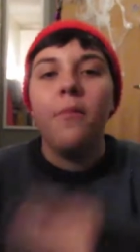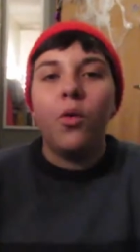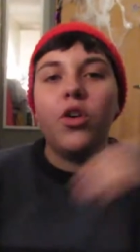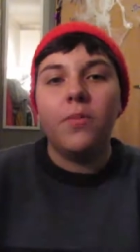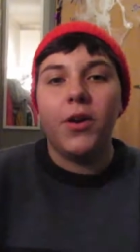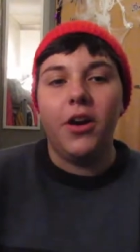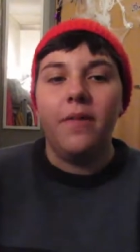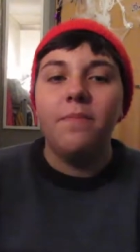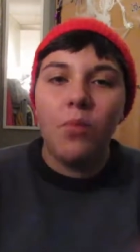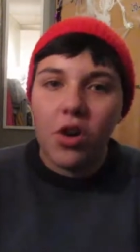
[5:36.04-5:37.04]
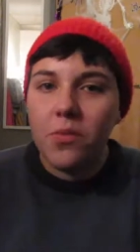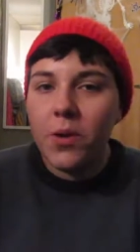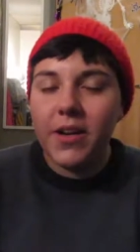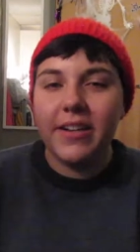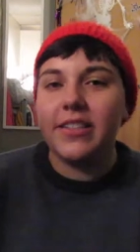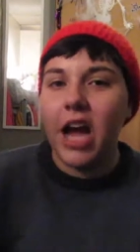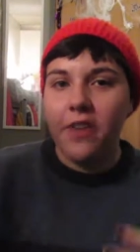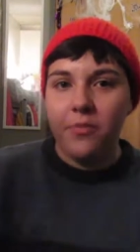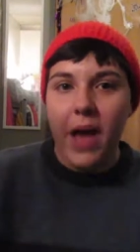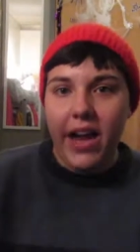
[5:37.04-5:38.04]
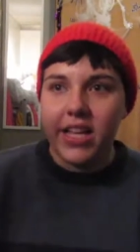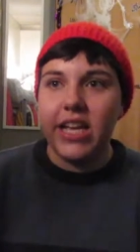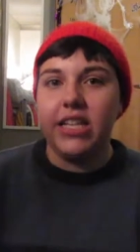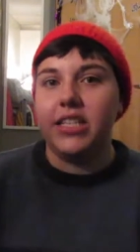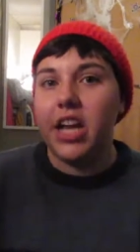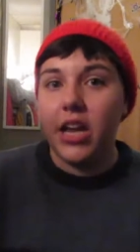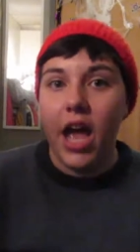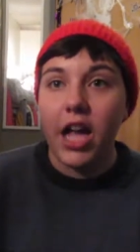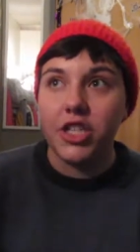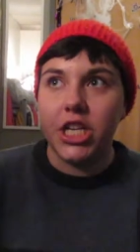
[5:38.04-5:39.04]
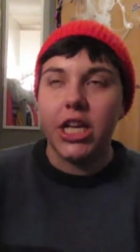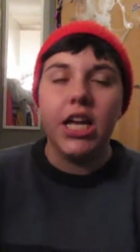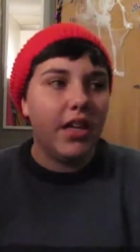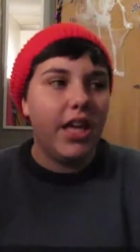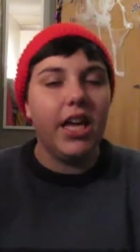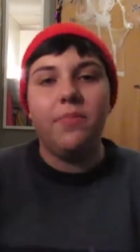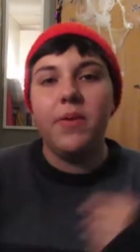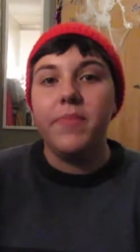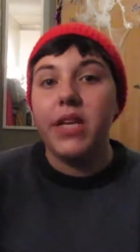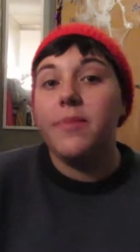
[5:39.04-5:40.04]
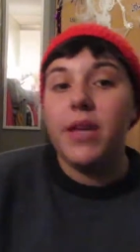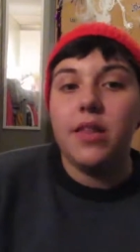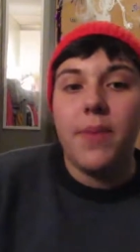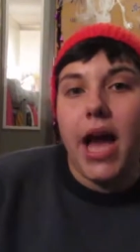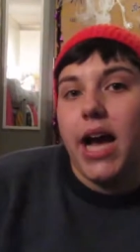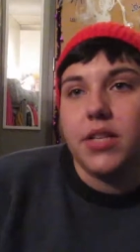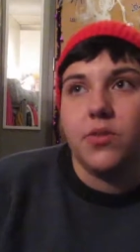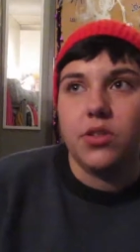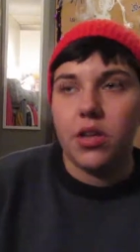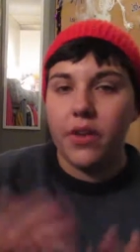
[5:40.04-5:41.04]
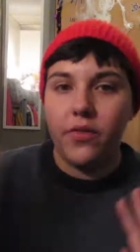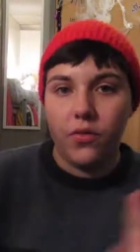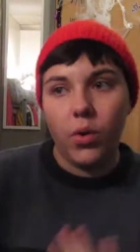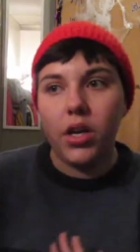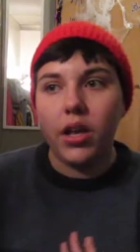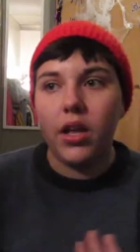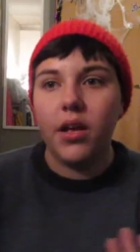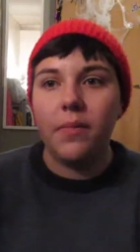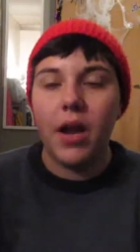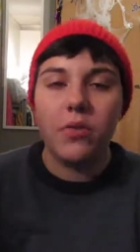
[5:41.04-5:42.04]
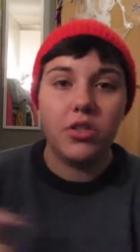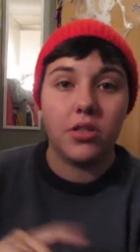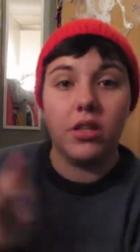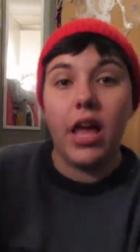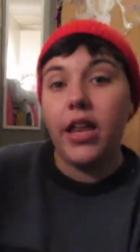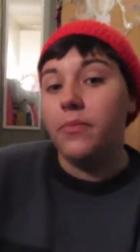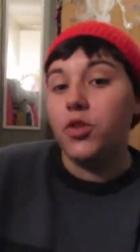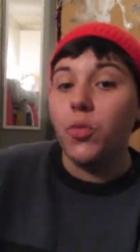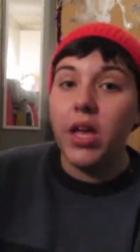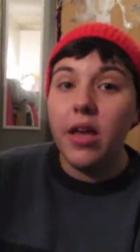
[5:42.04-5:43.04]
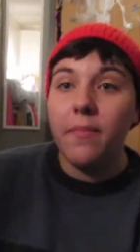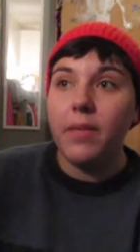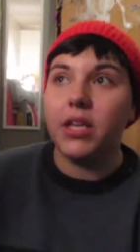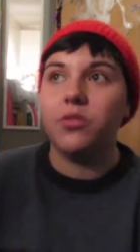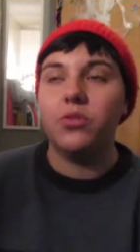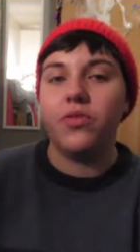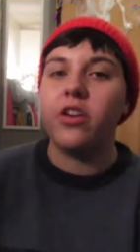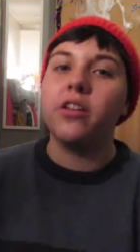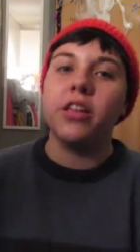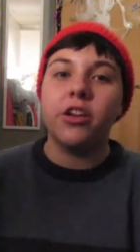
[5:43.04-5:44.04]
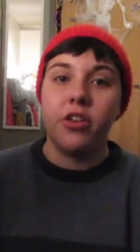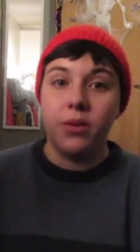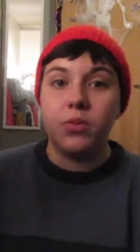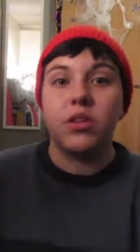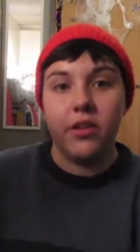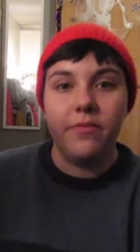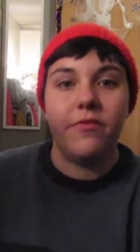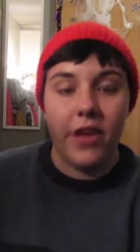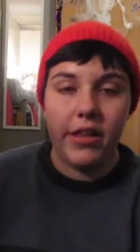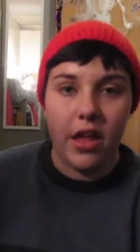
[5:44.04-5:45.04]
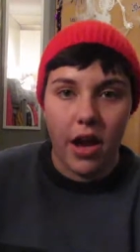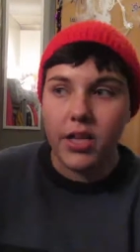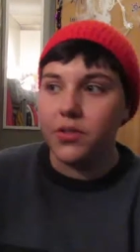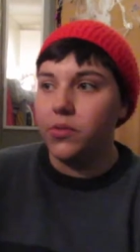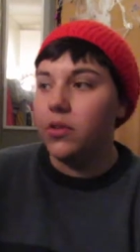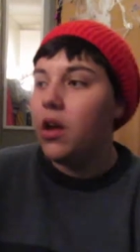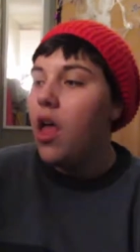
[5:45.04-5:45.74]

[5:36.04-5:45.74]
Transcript: Mortimer is kind of a bad kid. He's kind of edgy. He had been mean to me in the past, so I just kind of avoided him, but I was just gonna let him do him because it was very clear he was gonna fail out of high school.